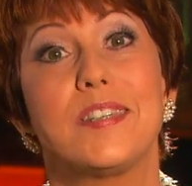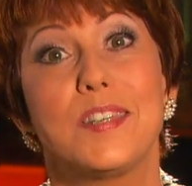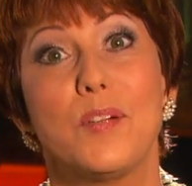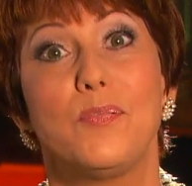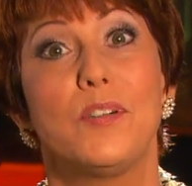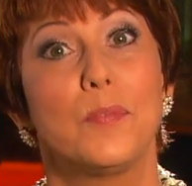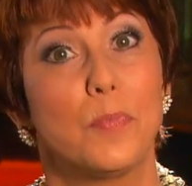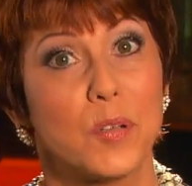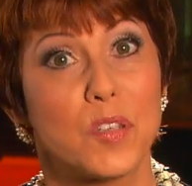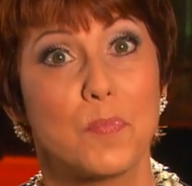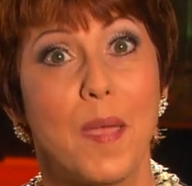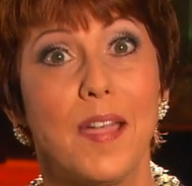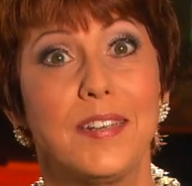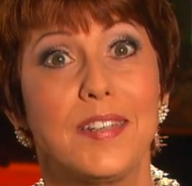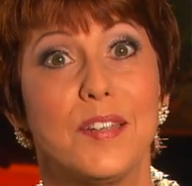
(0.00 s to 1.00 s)
different
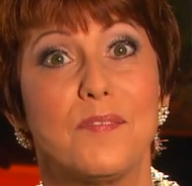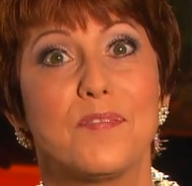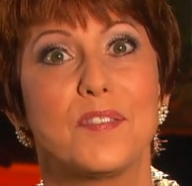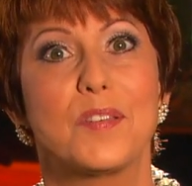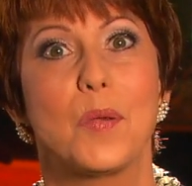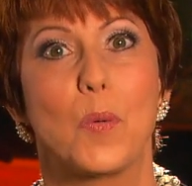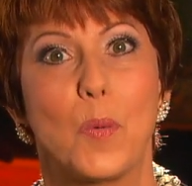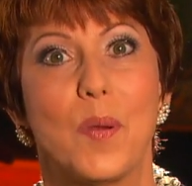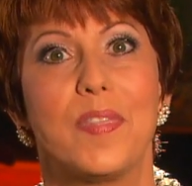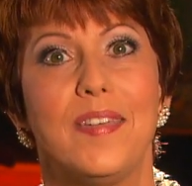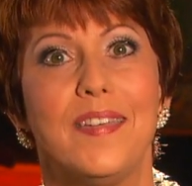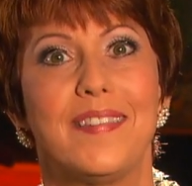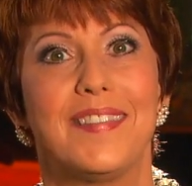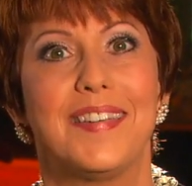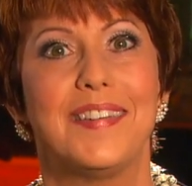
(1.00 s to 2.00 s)
perspectives
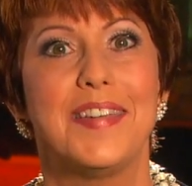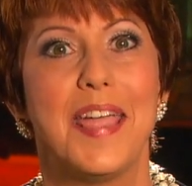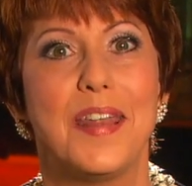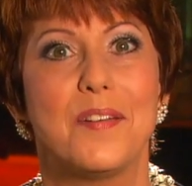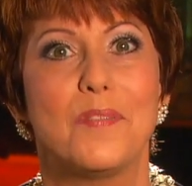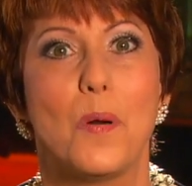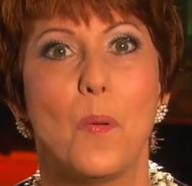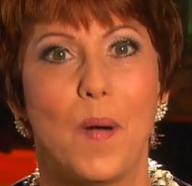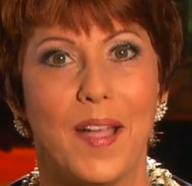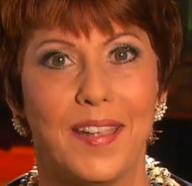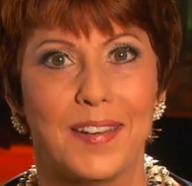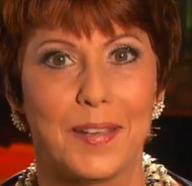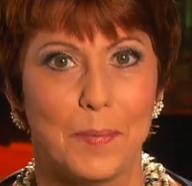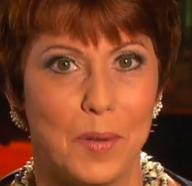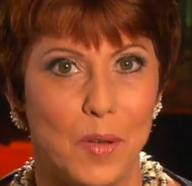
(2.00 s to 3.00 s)
within the native
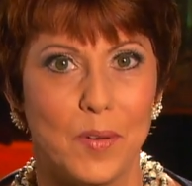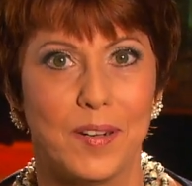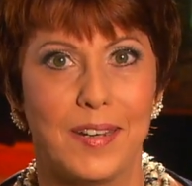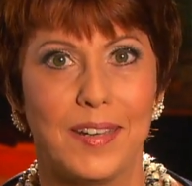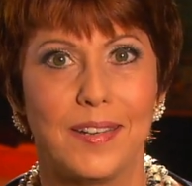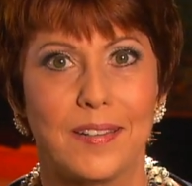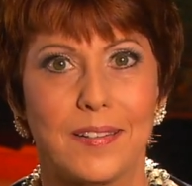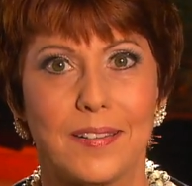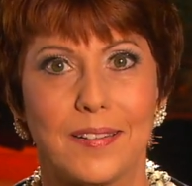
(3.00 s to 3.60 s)
Hawaiian community